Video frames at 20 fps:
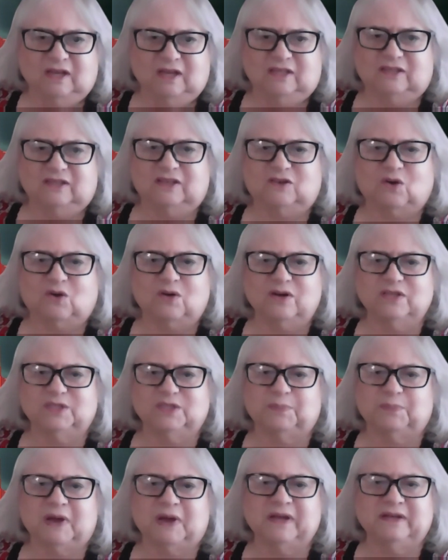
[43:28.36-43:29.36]
The
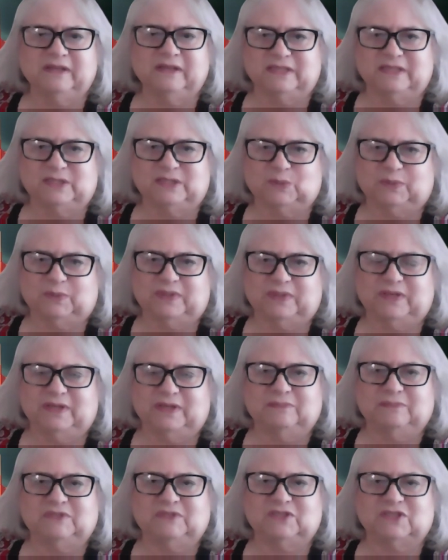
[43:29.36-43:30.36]
correspondence with
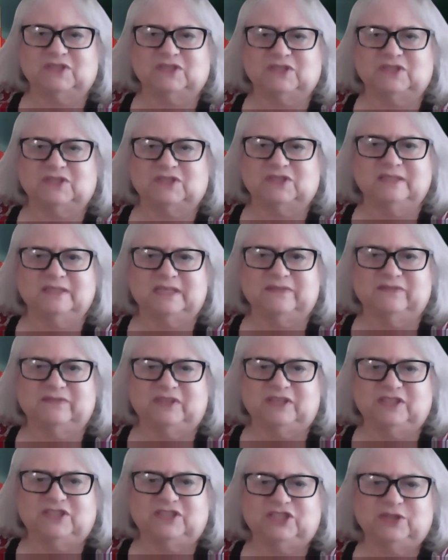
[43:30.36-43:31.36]
him started in
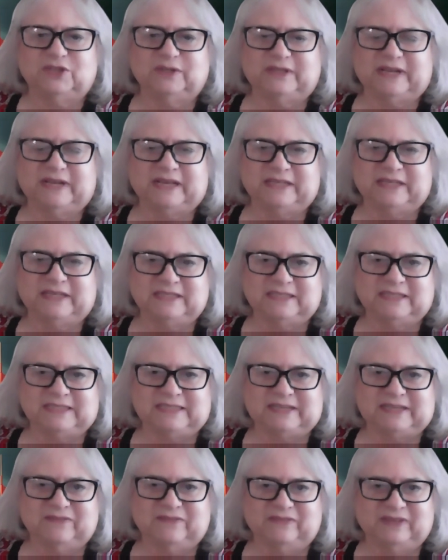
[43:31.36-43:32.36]
seventy-two and ended in
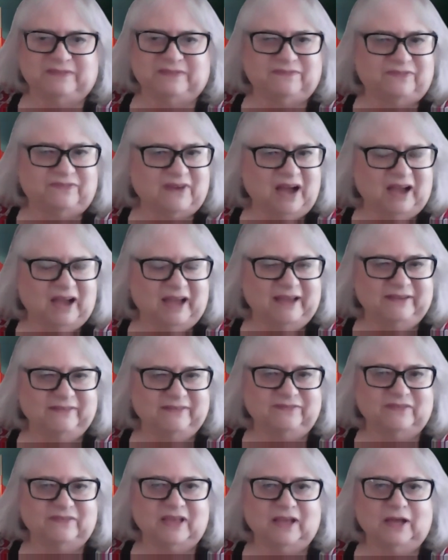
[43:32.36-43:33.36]

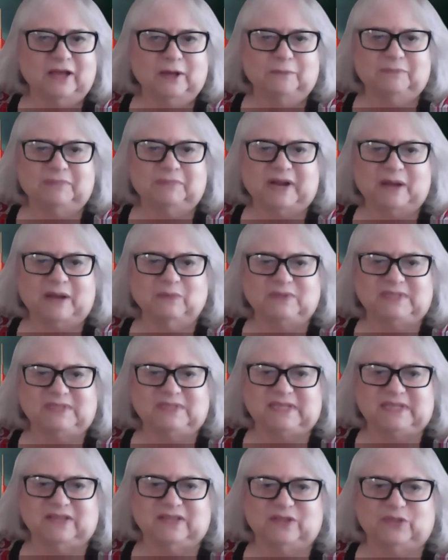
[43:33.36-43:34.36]
seventy-five, but I would
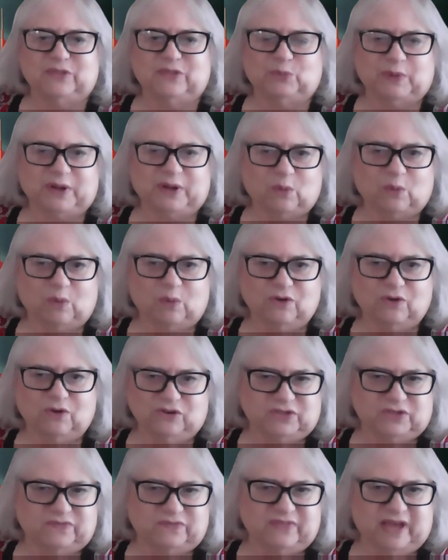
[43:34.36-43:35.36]
say that three
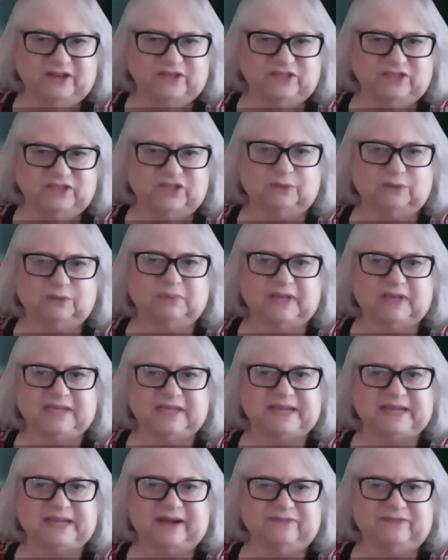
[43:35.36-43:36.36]
quarters of that took
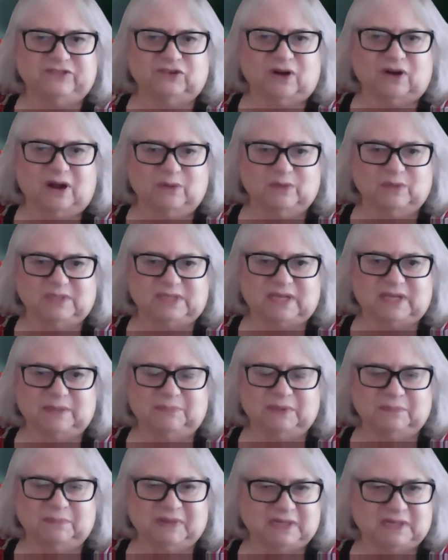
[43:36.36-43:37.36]
place after I was
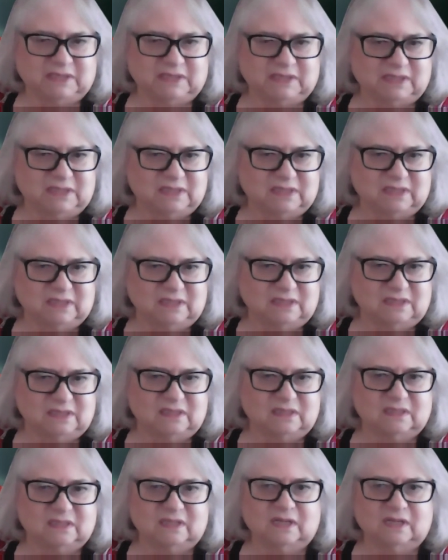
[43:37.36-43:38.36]
keeping my
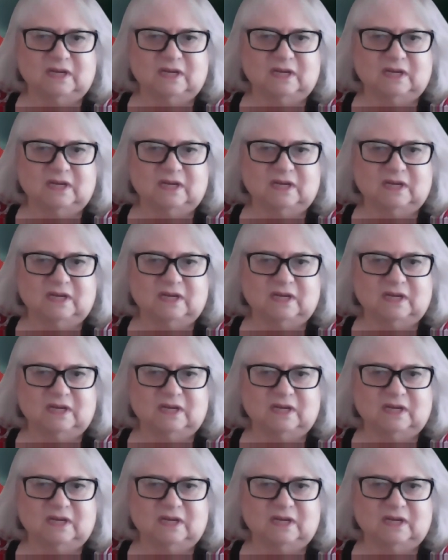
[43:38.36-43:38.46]
distance.